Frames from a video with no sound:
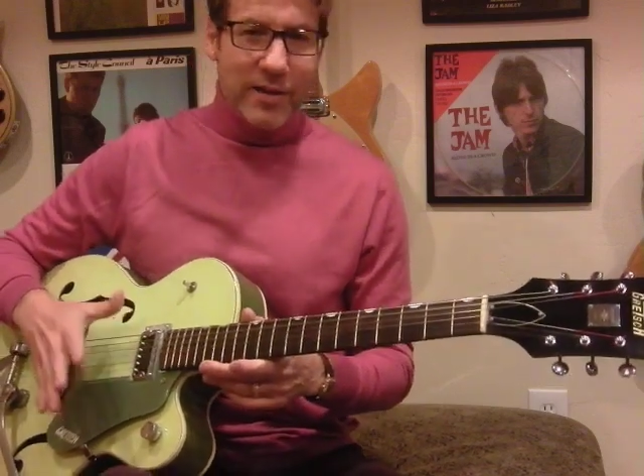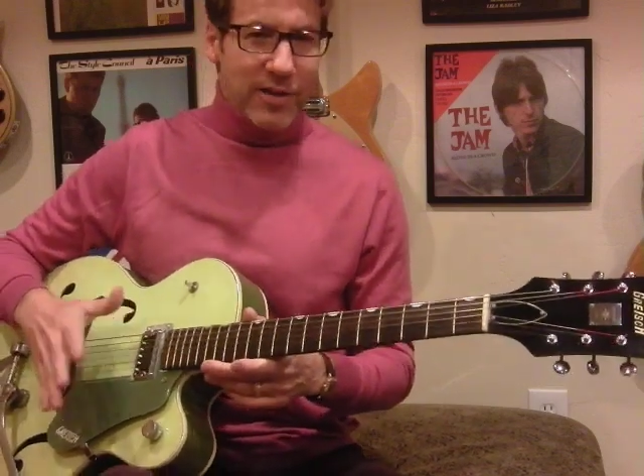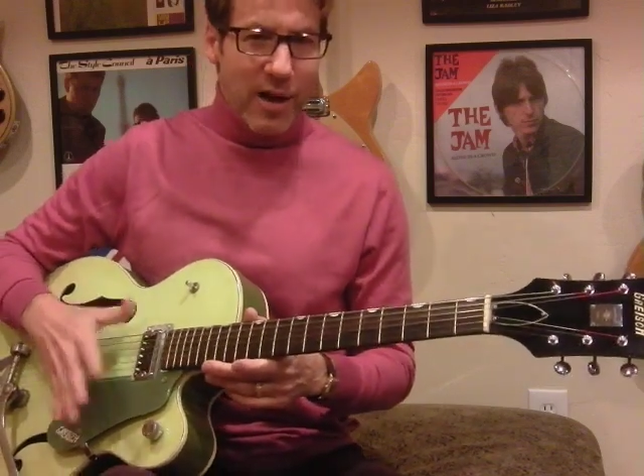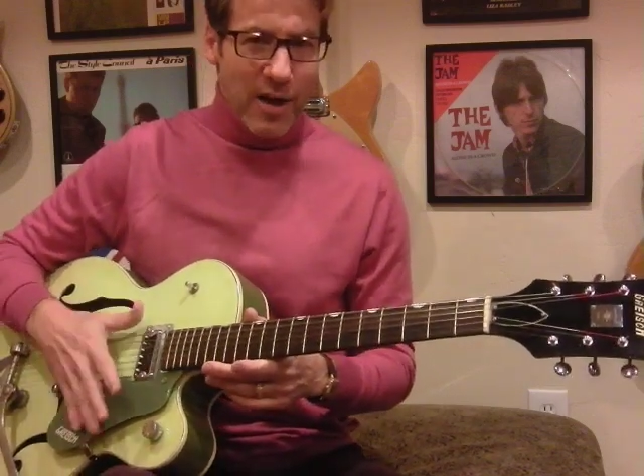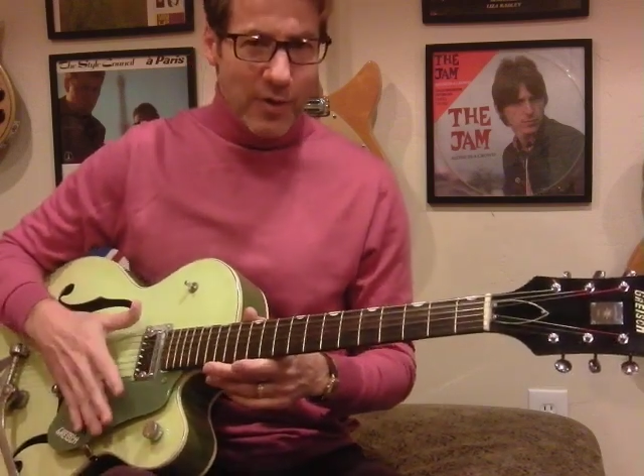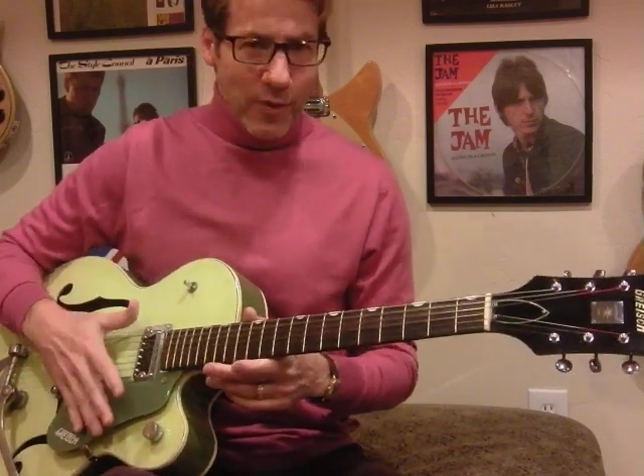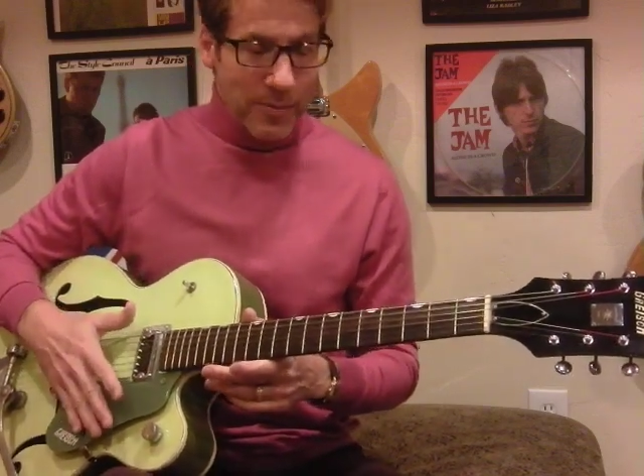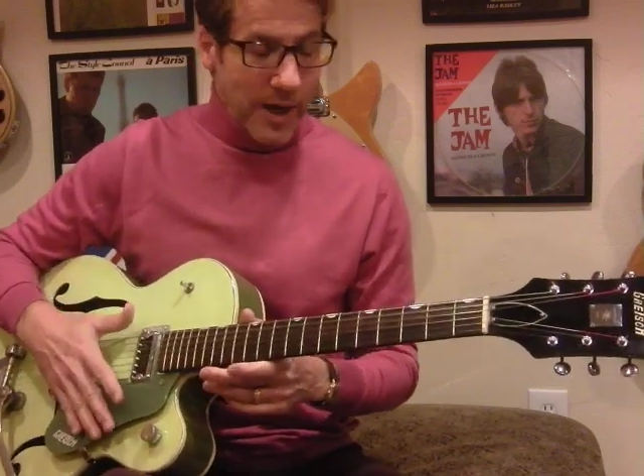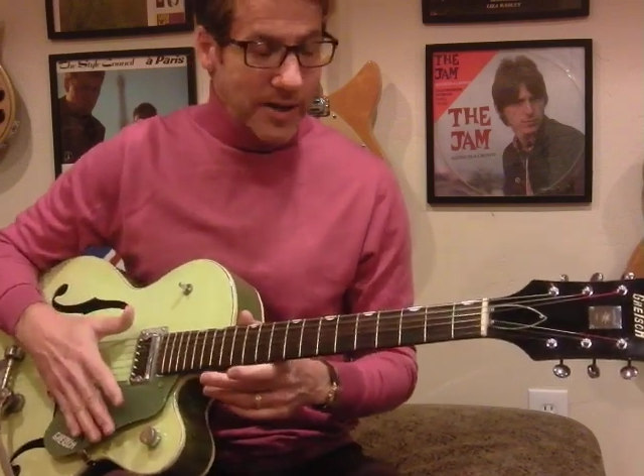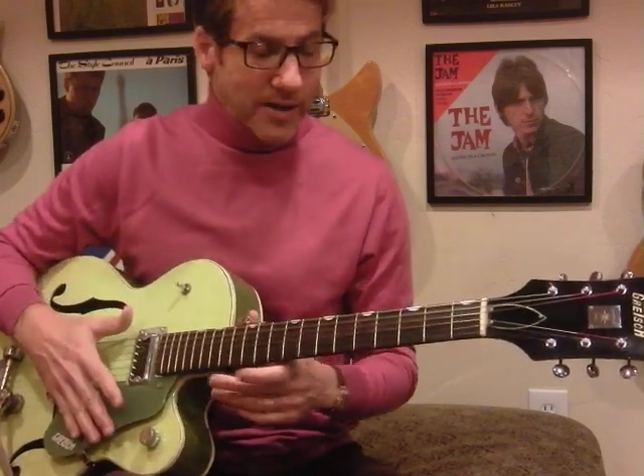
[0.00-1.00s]
song from
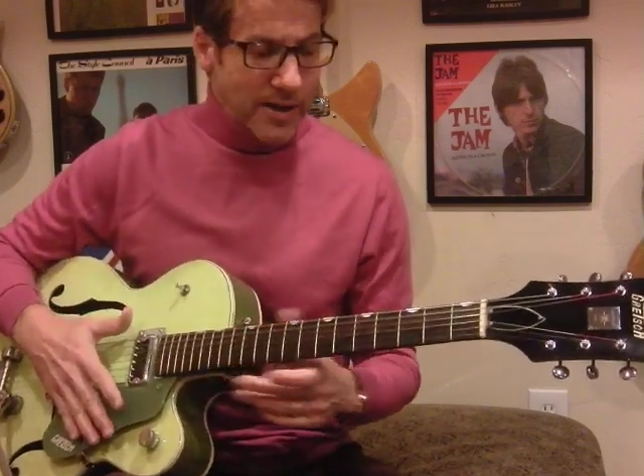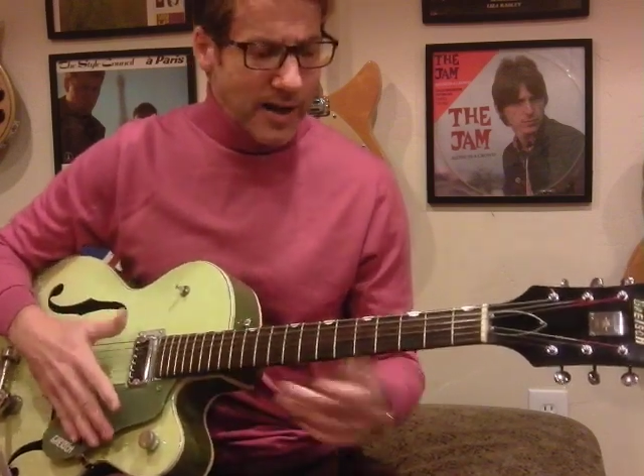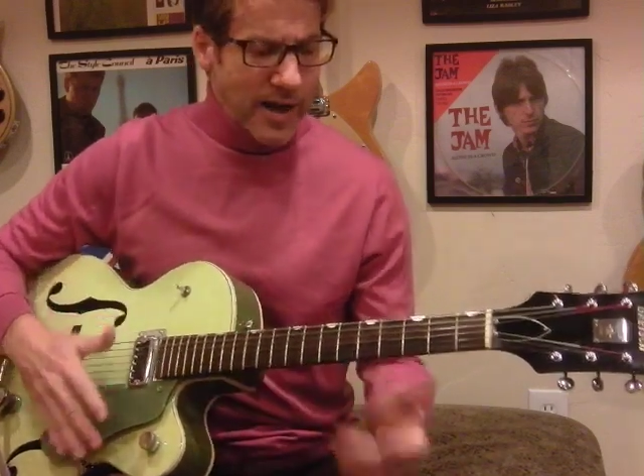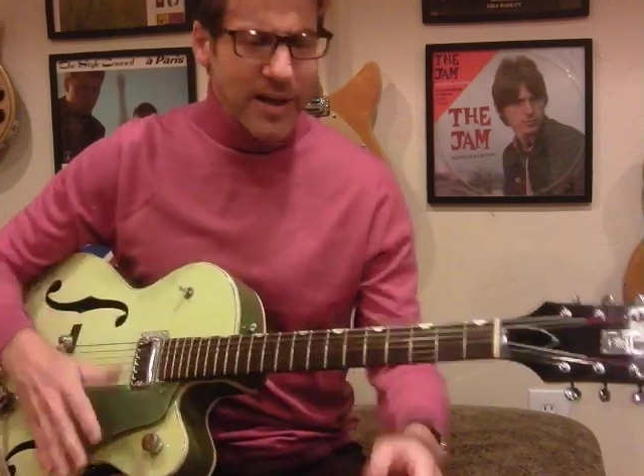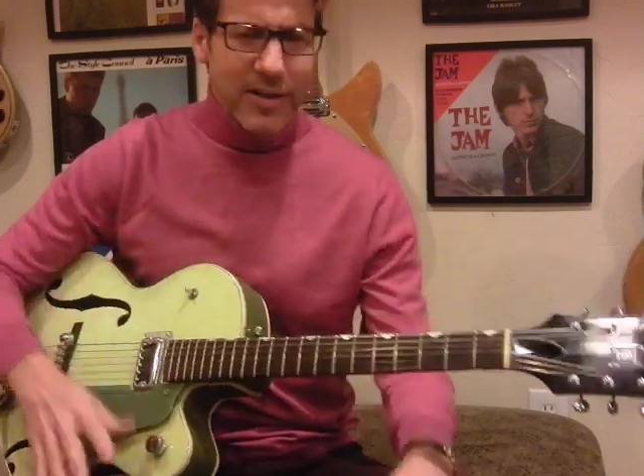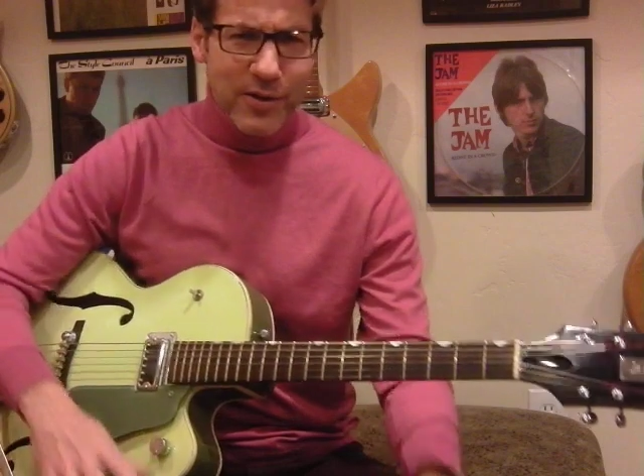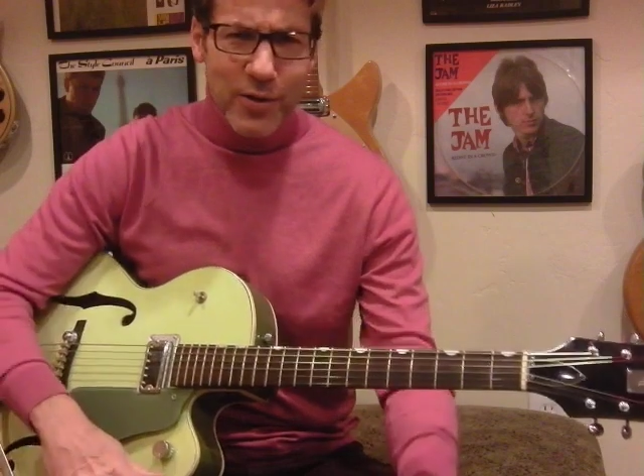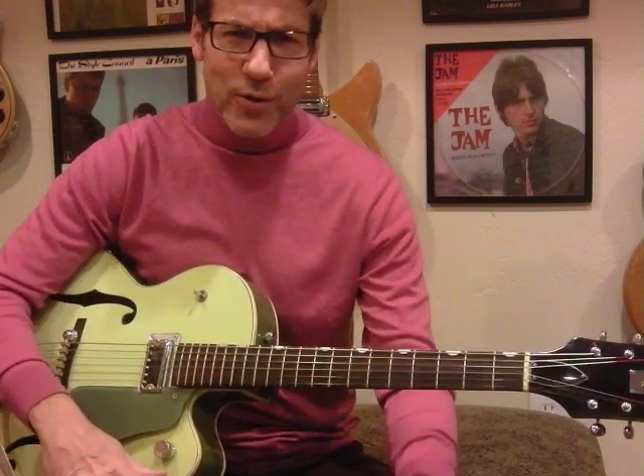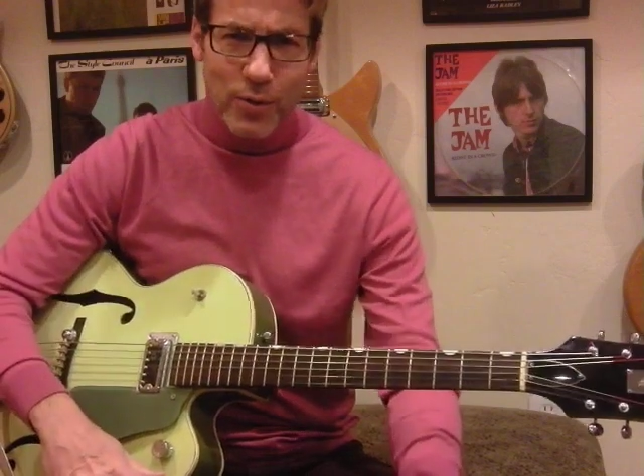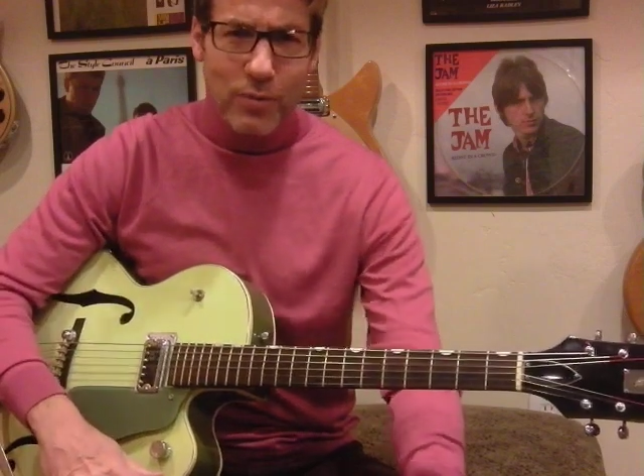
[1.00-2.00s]

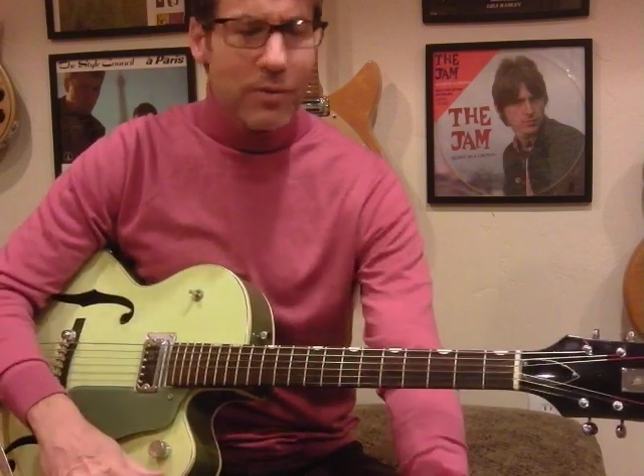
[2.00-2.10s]
1992.